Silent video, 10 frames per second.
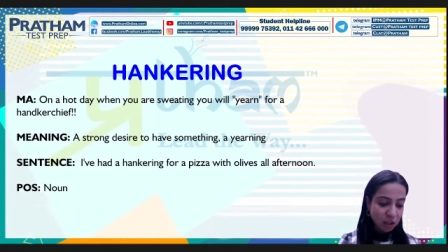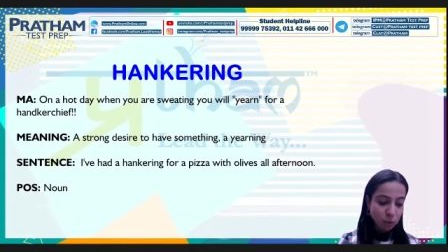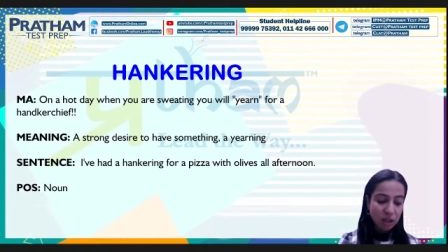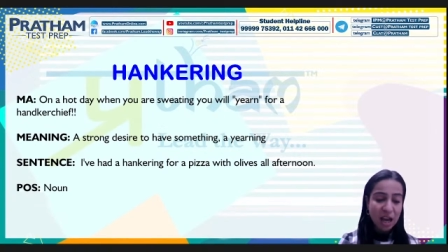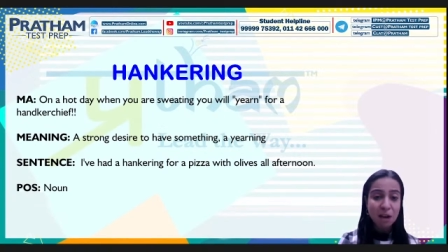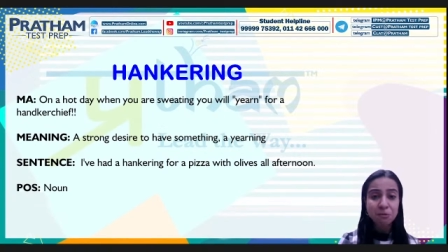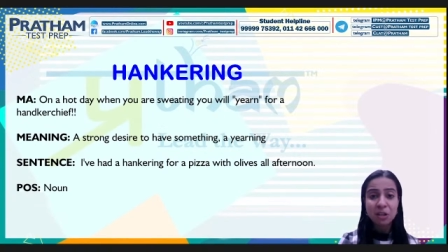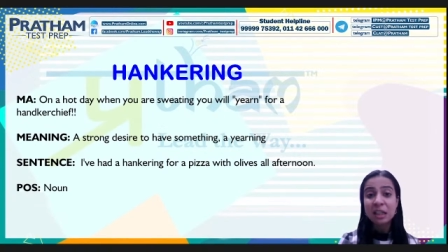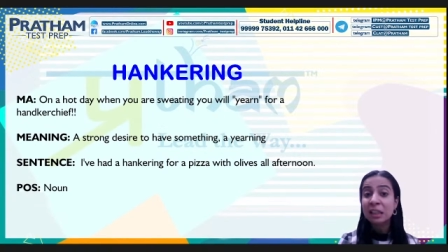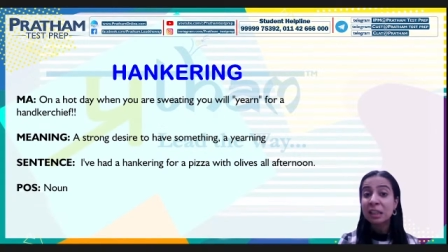you have
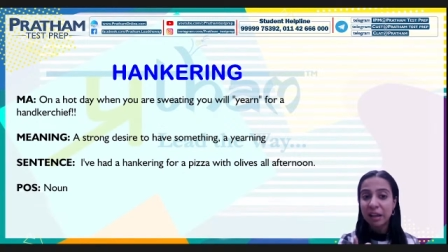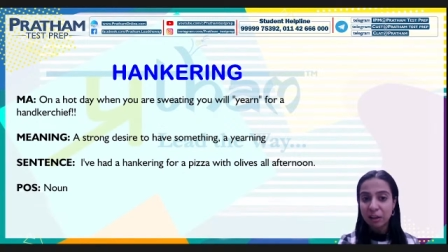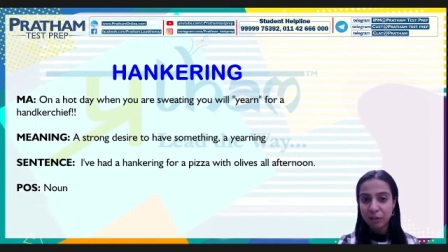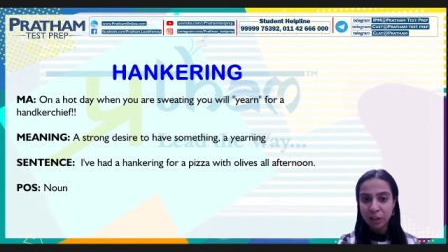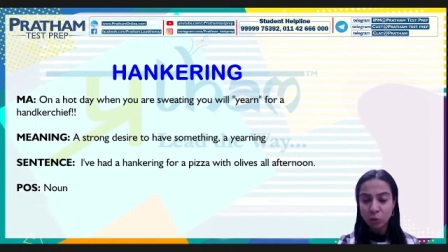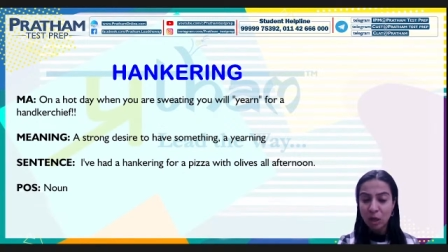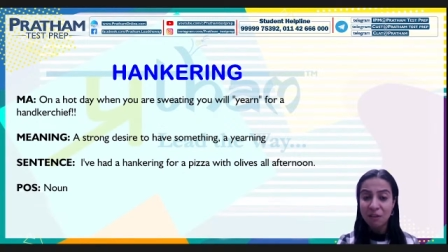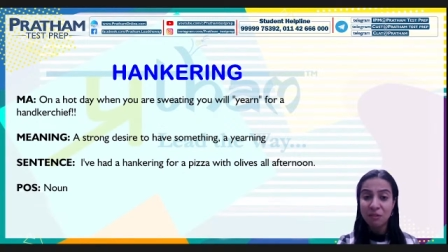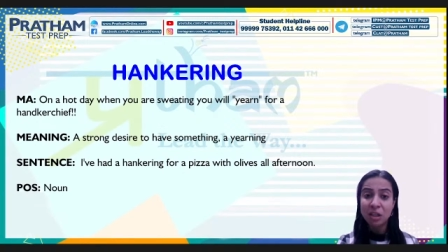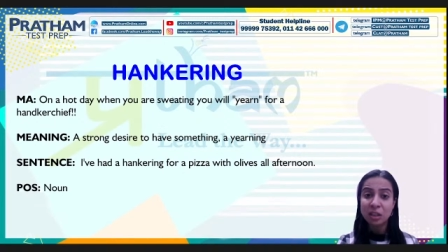that craving you
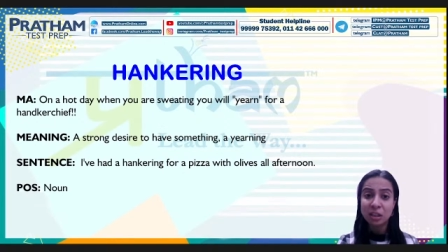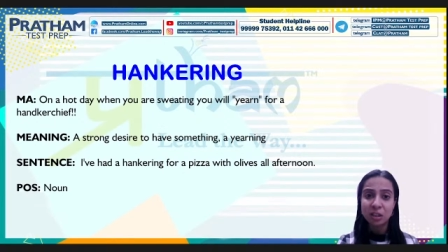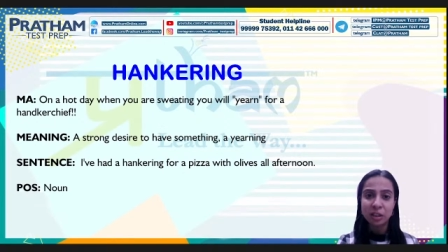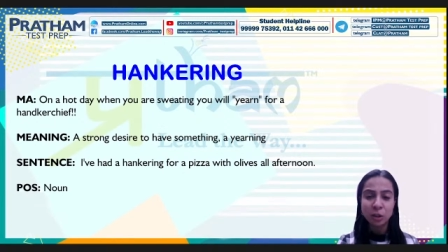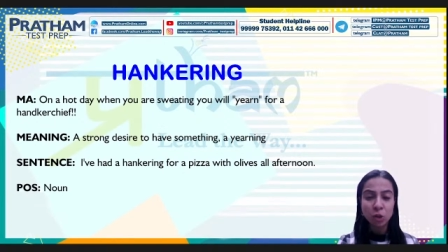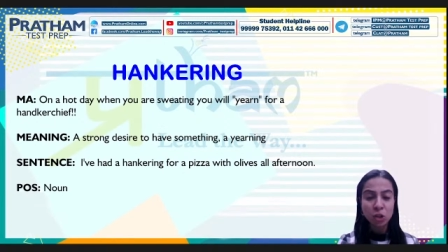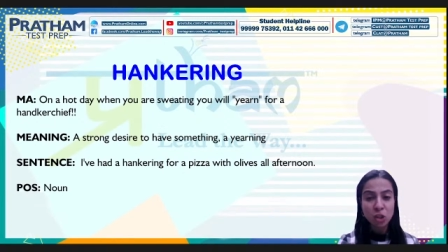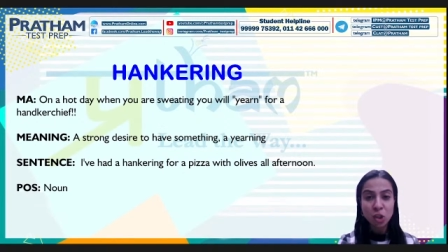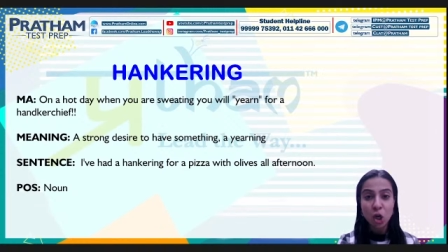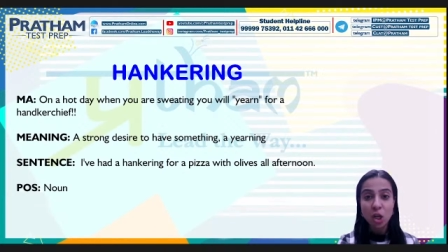have that yearning you're
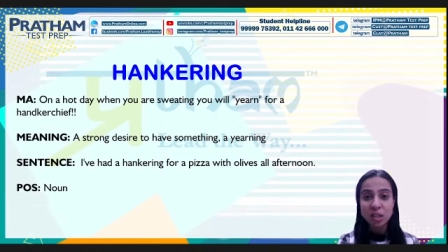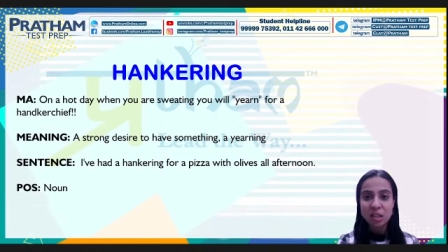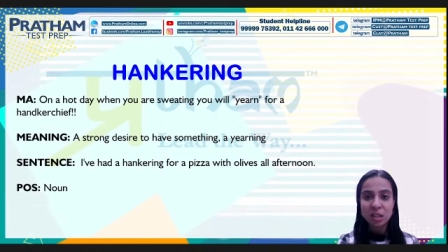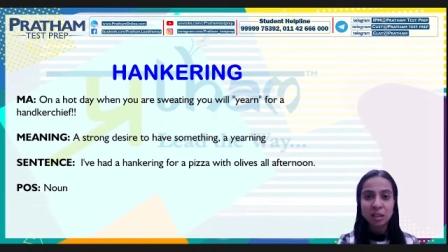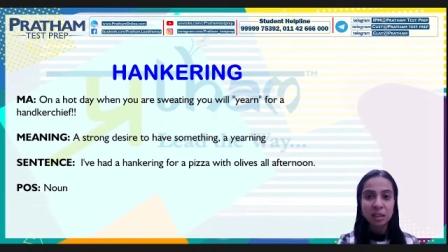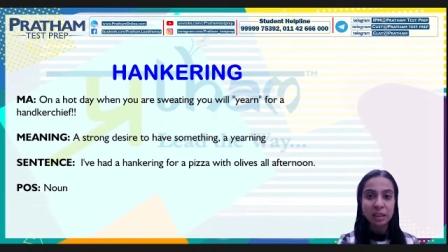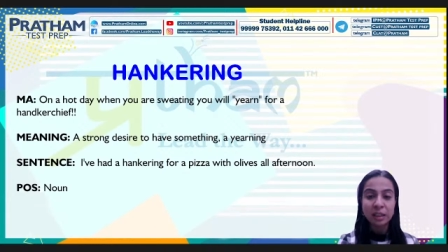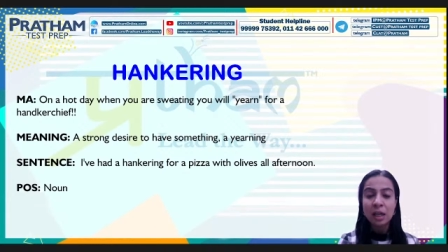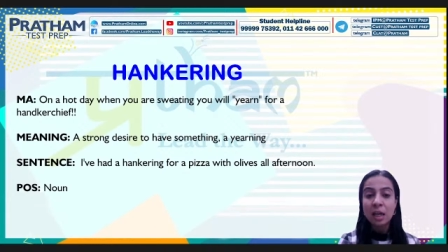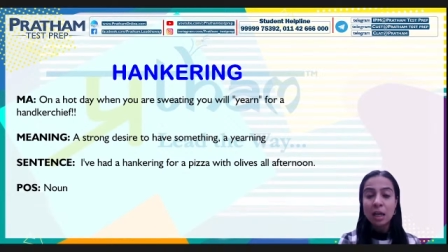just
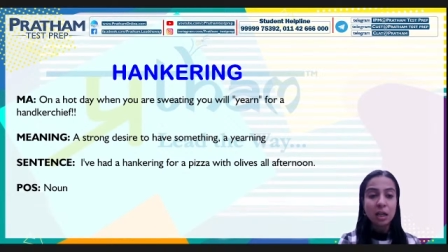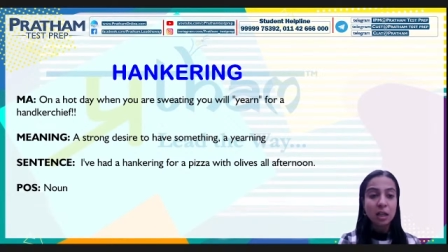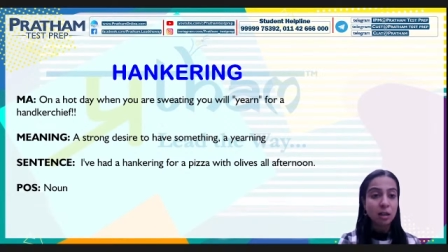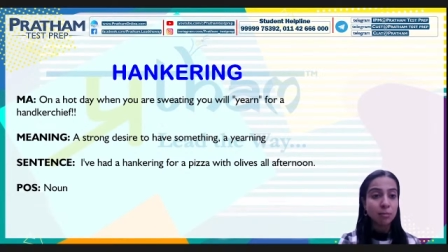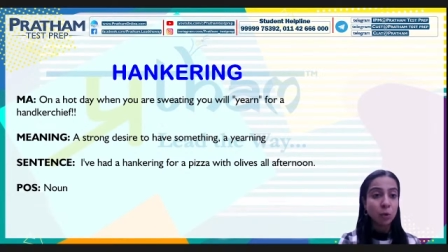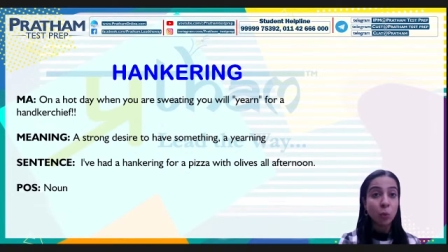constantly um,